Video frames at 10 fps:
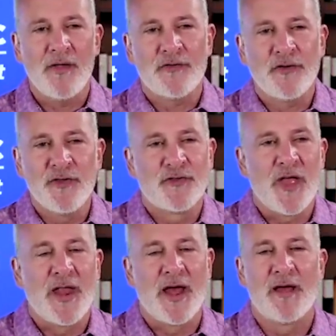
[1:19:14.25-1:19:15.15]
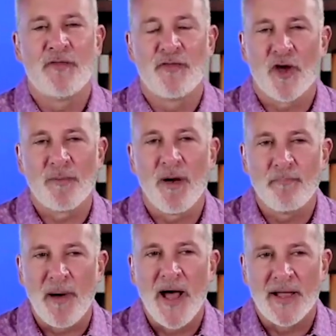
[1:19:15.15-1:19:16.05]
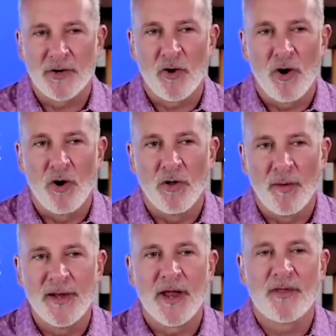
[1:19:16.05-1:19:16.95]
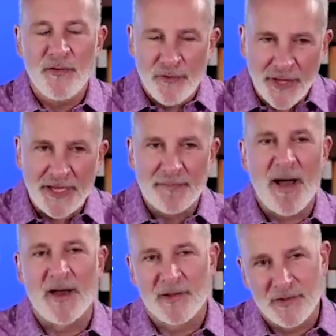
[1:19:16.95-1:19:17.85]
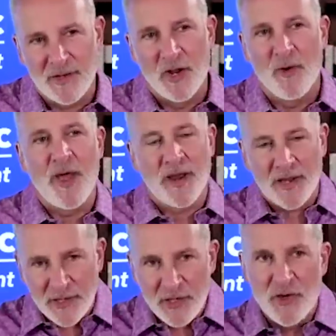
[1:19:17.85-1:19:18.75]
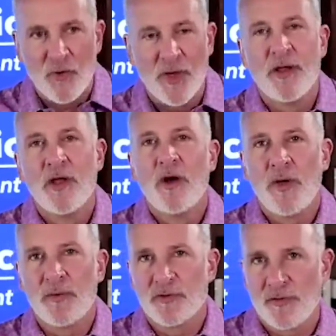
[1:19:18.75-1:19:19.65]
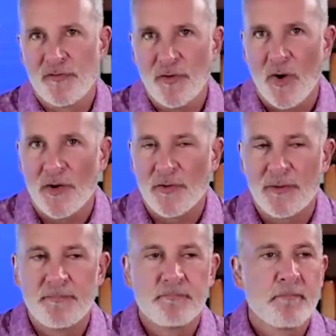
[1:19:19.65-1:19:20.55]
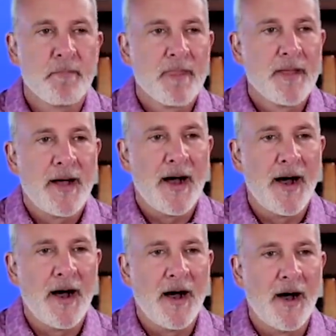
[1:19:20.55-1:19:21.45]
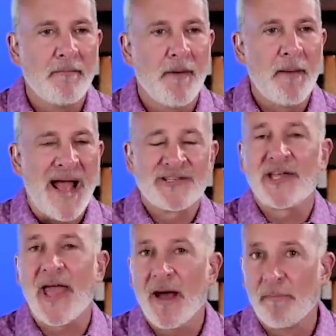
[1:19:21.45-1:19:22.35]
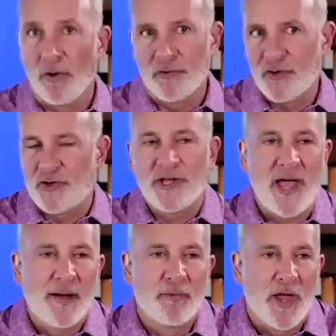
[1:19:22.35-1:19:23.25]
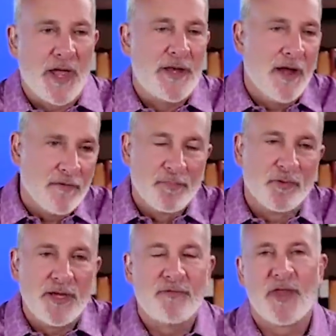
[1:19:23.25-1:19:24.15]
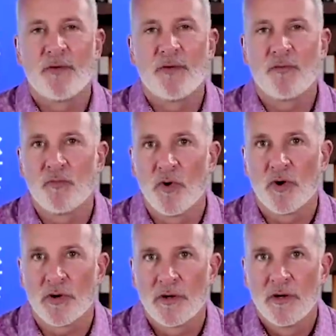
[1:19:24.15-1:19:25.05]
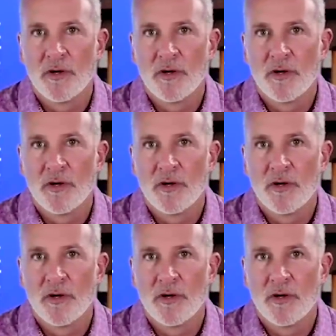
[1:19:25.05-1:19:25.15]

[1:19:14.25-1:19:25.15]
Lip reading: since then, I haven't thought about buying it at all. I mean, I did think about it, you know, and I didn't do it when it was a few hundred. as a gamble, just a gamble. I never believed that it would work.